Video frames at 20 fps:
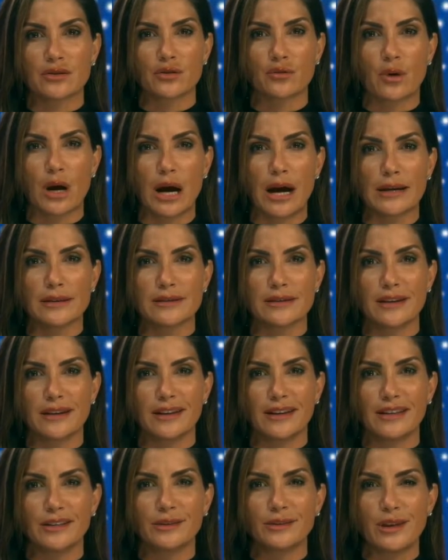to rise,
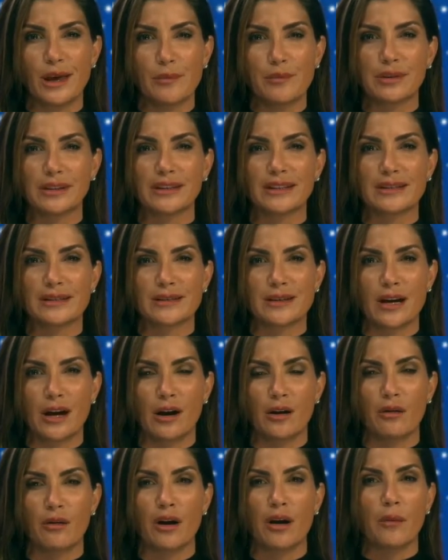you'd let police
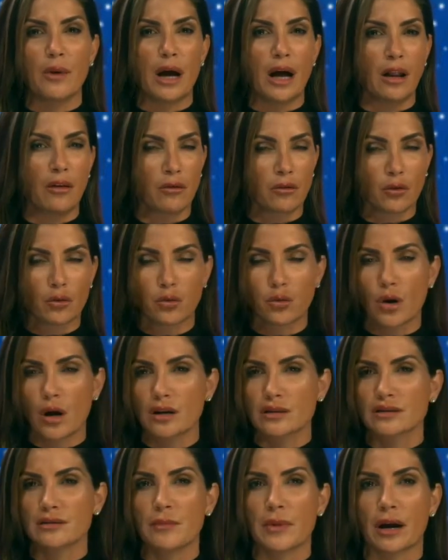know
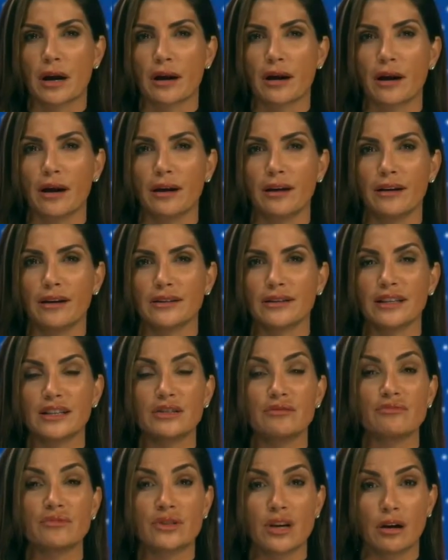across America that
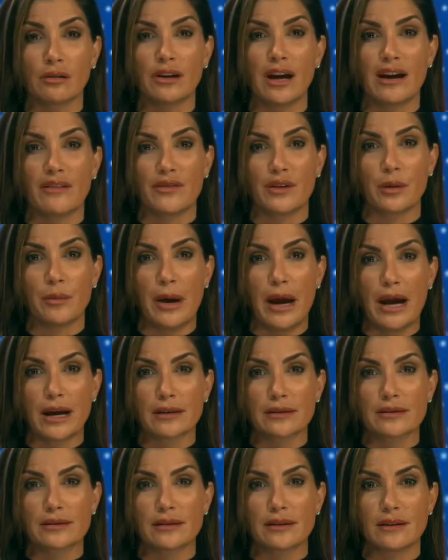you don't have their
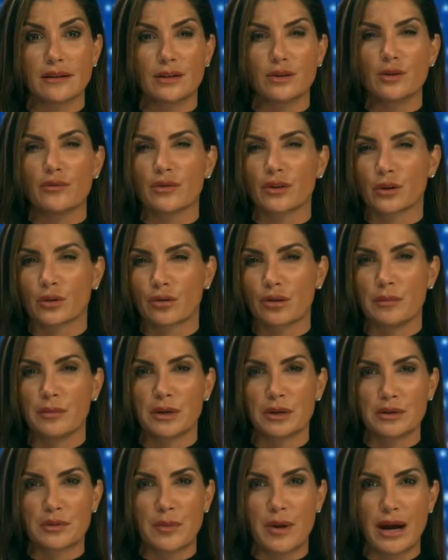backs. You have the
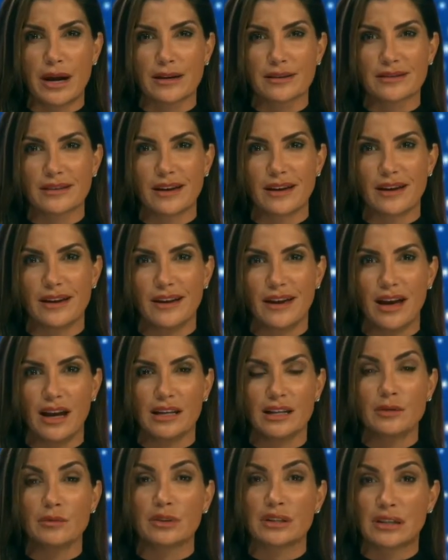criminals' backs.
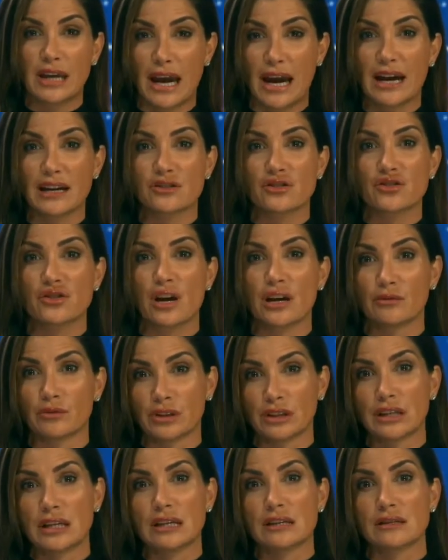And you would catch and
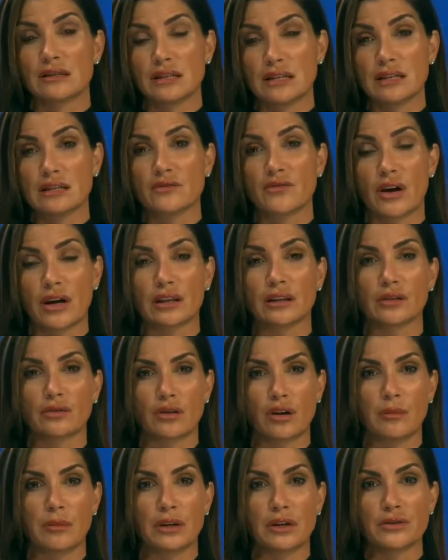release these violent
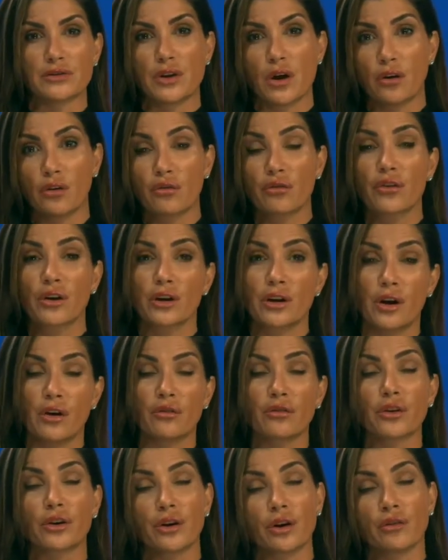criminals over and
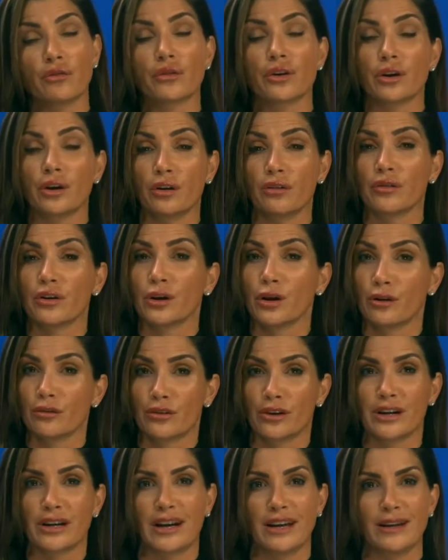over and over and over and
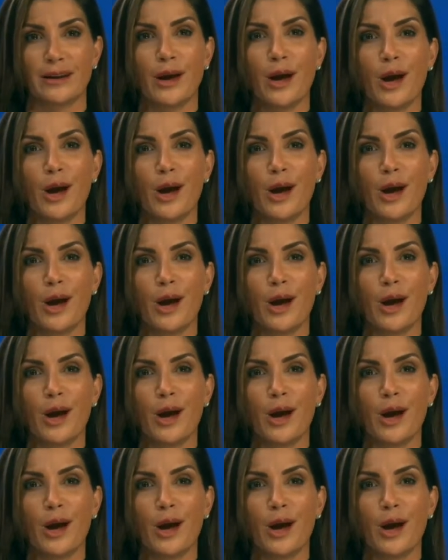over again